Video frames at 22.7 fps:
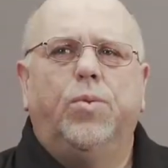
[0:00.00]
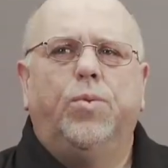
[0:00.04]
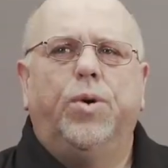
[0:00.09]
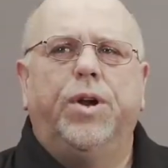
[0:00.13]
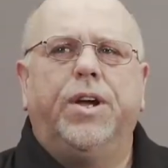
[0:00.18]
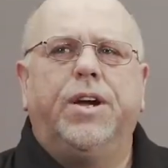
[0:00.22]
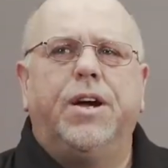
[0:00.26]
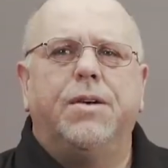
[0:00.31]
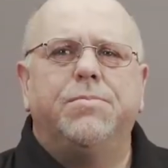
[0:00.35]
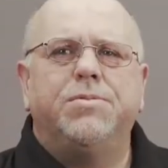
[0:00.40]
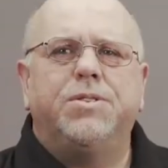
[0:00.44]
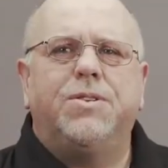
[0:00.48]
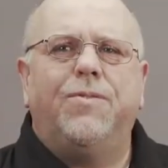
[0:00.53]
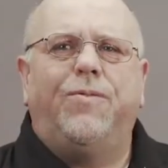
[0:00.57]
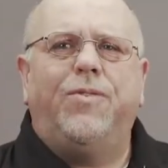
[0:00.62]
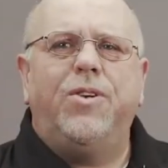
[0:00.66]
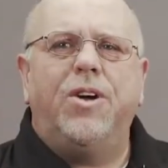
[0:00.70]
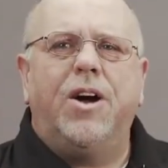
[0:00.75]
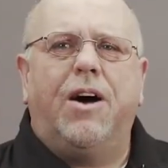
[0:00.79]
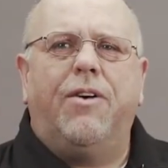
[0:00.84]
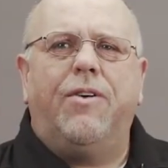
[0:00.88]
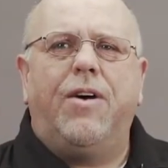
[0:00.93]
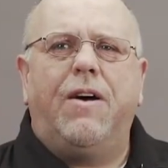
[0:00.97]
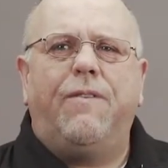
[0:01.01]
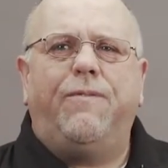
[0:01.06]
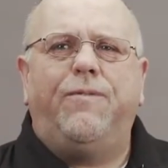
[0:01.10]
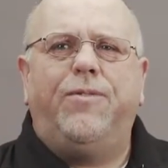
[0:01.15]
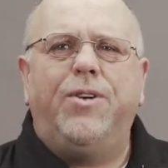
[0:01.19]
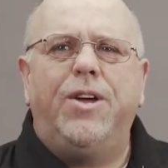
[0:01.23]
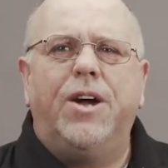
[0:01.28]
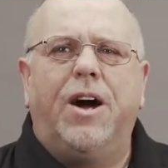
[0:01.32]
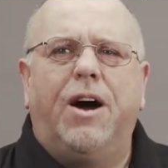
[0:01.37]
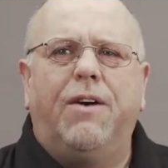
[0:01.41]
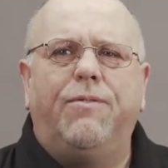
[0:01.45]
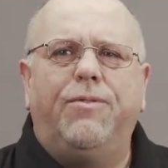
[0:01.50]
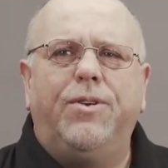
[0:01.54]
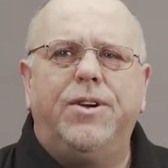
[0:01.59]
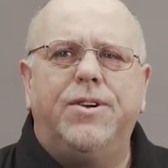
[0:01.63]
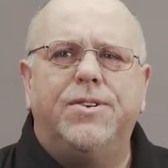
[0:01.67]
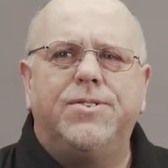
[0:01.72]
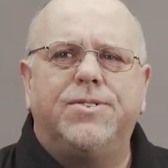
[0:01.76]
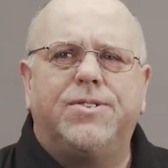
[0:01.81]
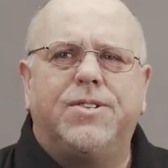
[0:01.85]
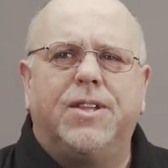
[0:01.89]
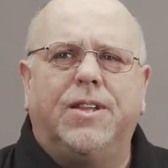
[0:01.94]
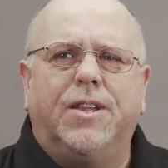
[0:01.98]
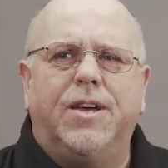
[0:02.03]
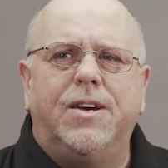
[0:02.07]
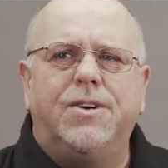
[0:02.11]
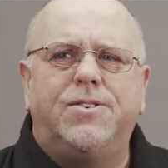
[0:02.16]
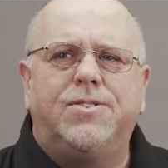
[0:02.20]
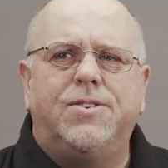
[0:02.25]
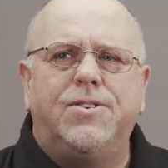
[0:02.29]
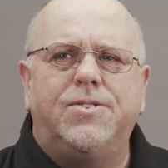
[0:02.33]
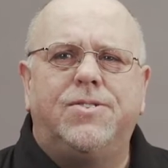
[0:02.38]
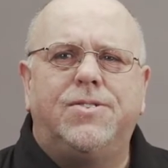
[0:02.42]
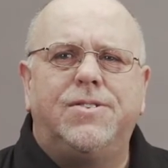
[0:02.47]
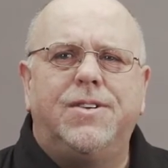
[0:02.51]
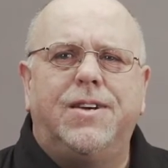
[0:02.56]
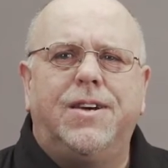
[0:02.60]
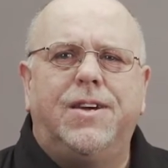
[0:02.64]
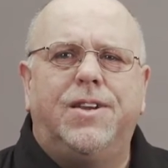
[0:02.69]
When it comes to VRF, VRV installations,